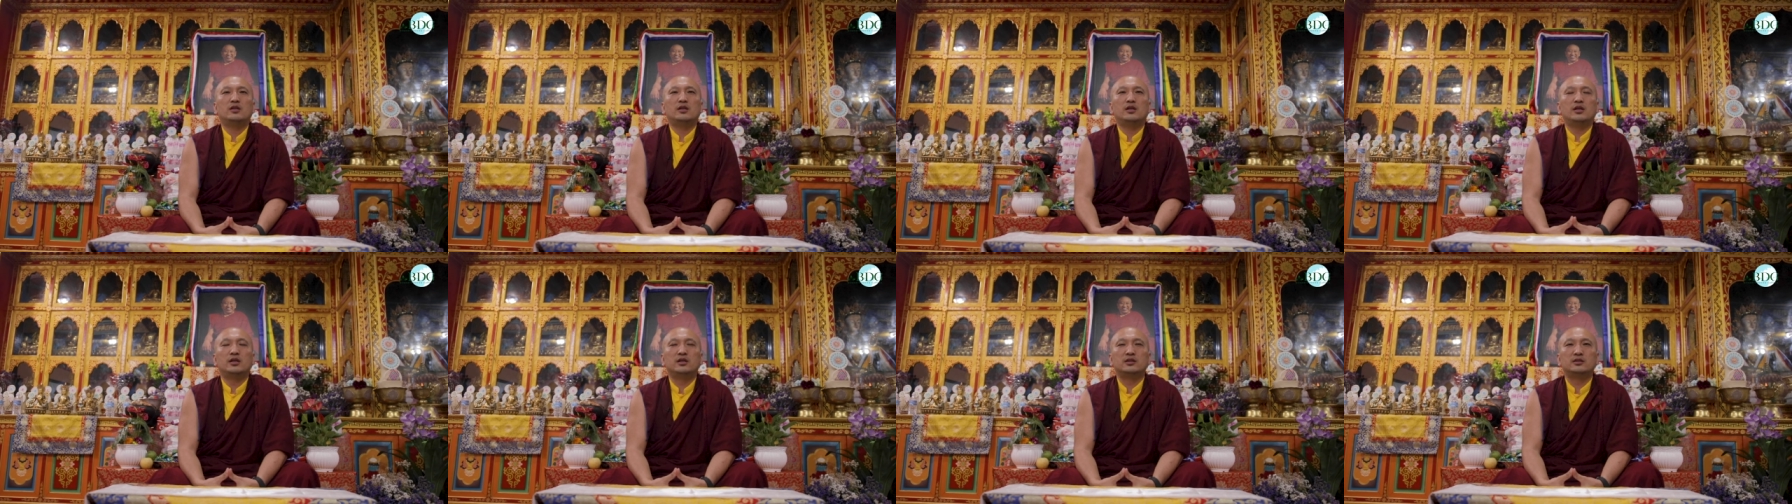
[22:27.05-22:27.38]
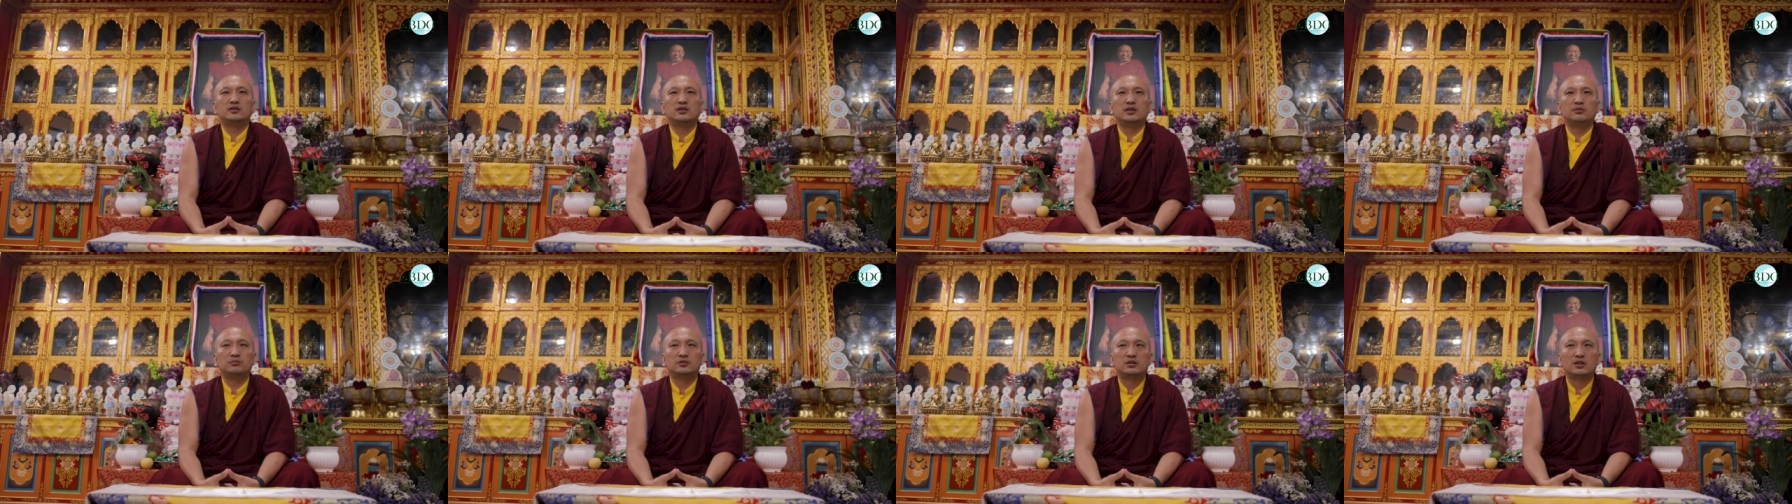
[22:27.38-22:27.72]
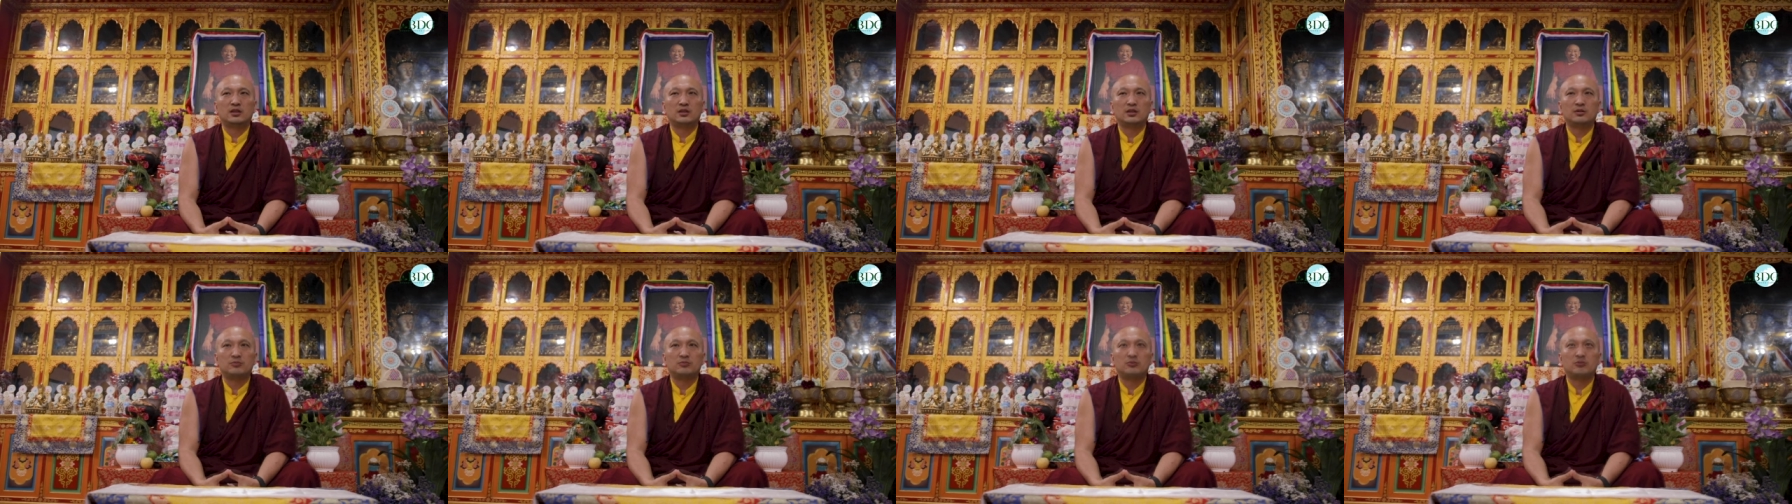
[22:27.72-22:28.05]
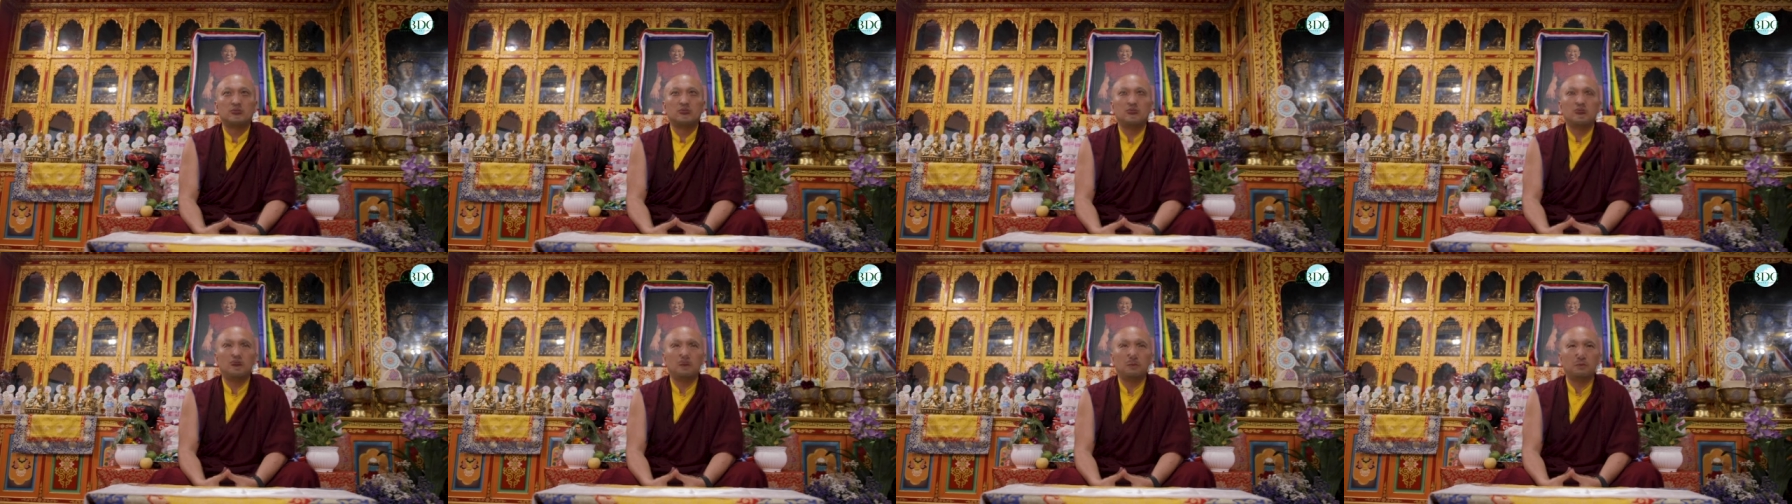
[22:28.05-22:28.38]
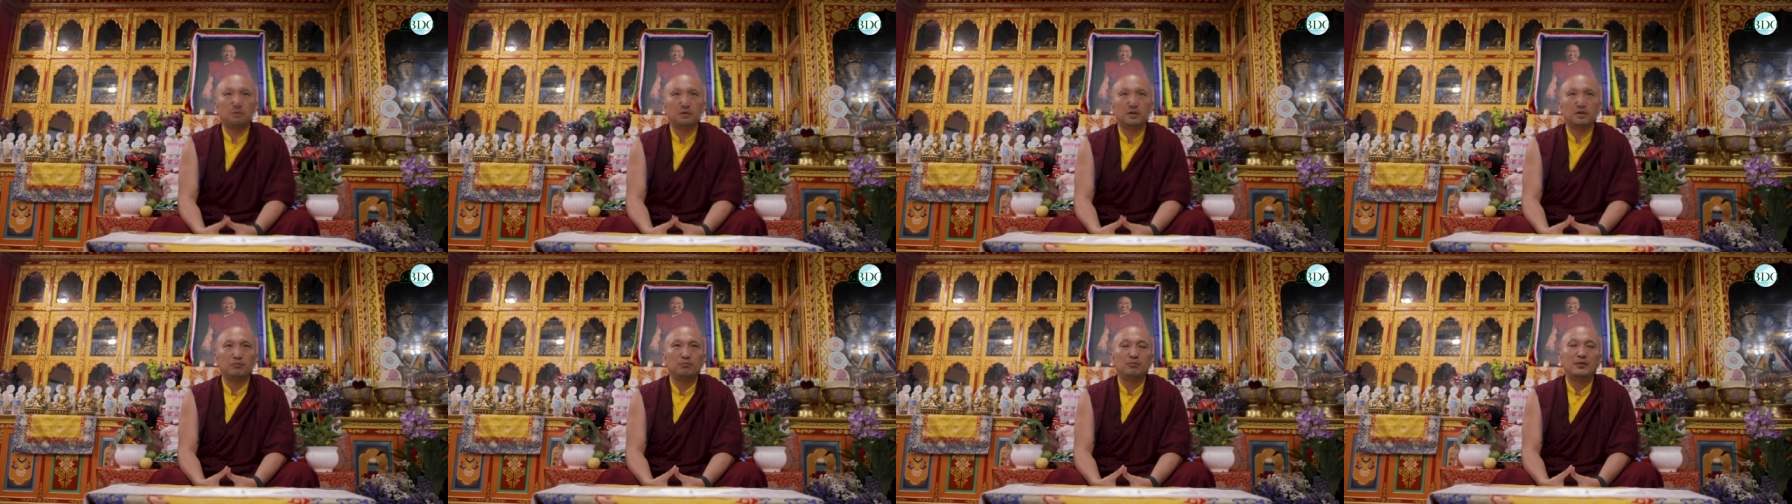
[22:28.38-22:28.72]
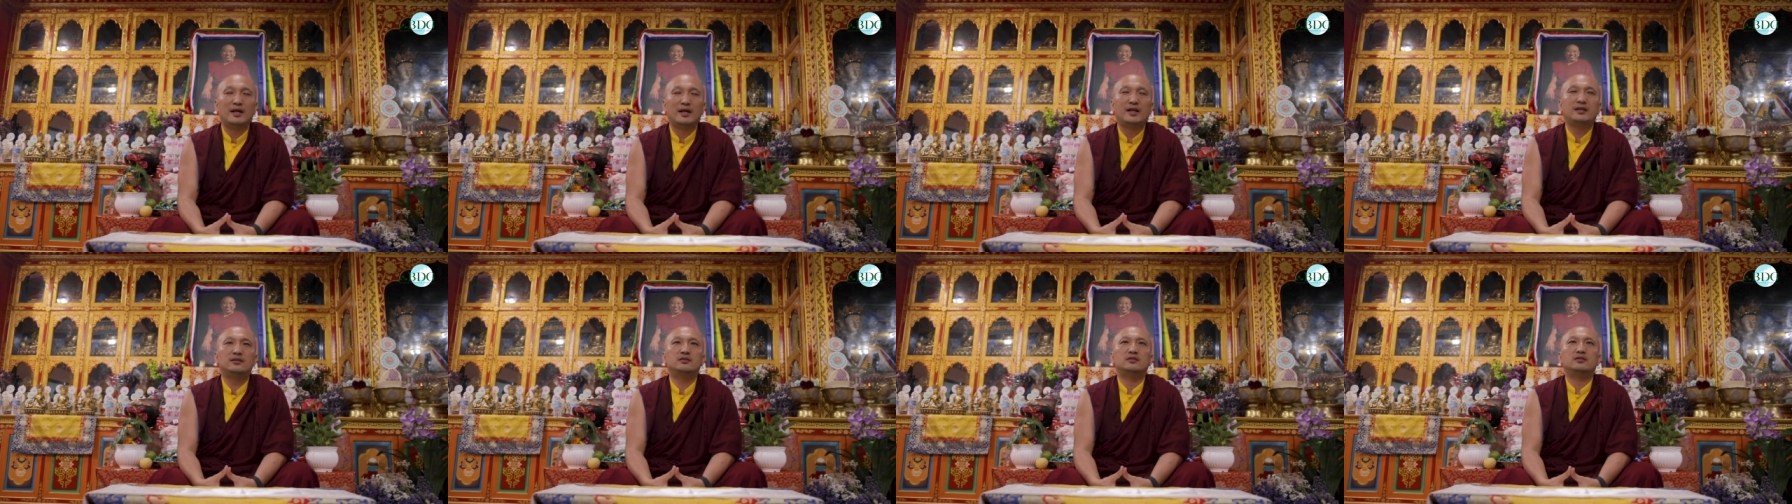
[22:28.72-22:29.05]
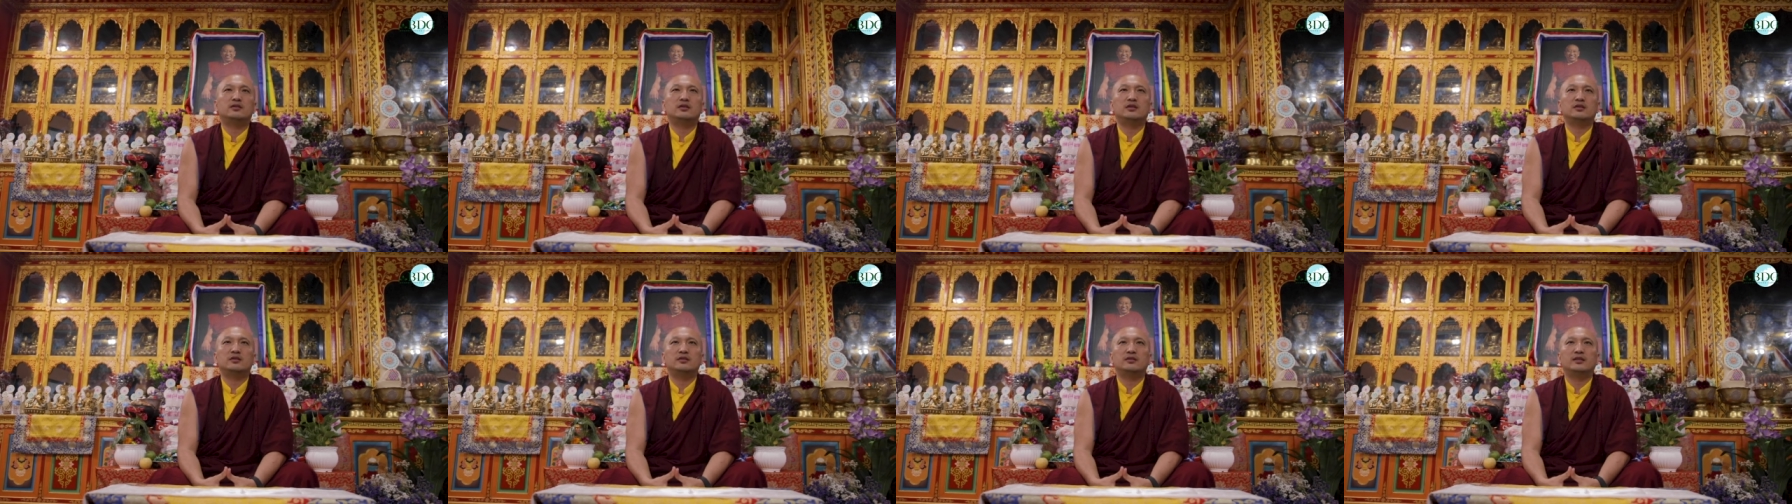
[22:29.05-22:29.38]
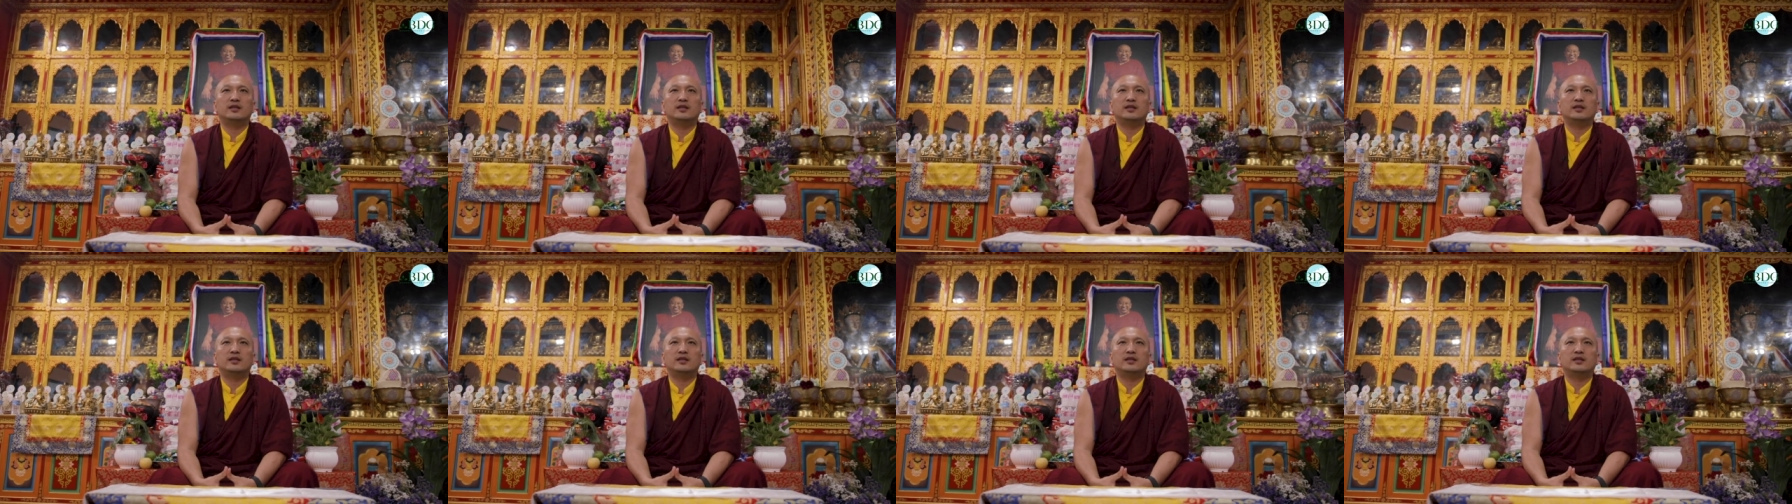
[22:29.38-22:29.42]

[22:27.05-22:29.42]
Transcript: And sometimes we might think